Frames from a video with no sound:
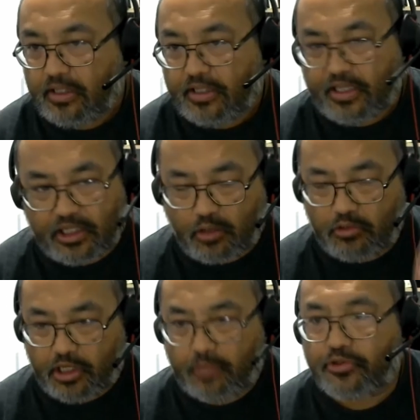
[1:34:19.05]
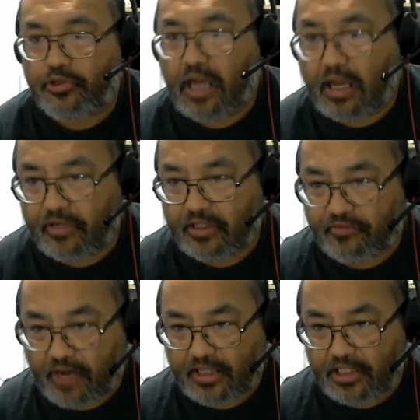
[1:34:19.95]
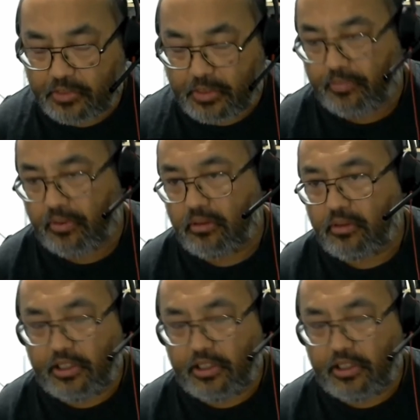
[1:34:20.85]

They didn't go dumpster diving to find these people.